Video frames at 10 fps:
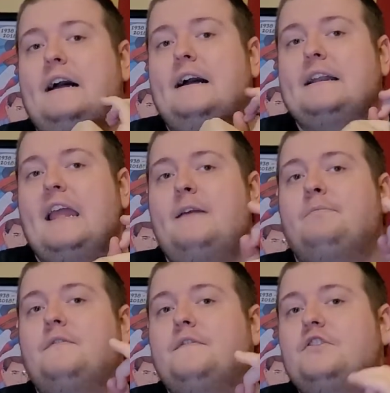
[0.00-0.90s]
on
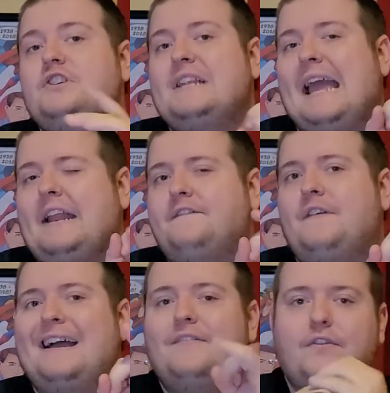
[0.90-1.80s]
April 1st at
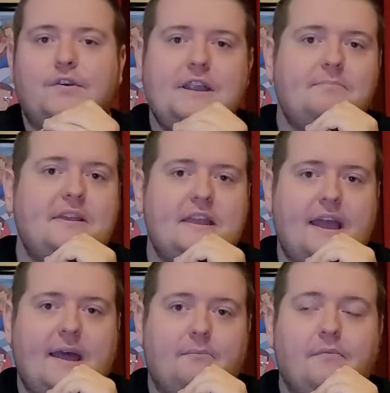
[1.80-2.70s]
5.30
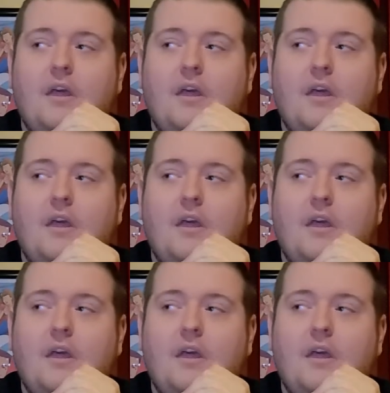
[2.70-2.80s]
p.m.